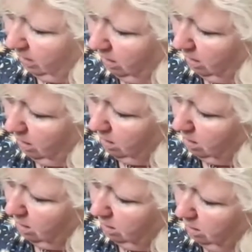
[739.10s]

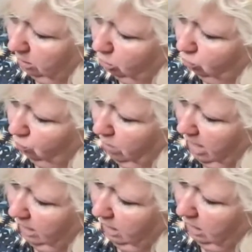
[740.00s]
and
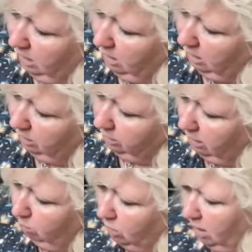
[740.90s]
dragging it at the
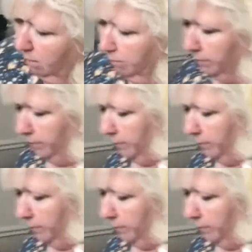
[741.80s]
same time.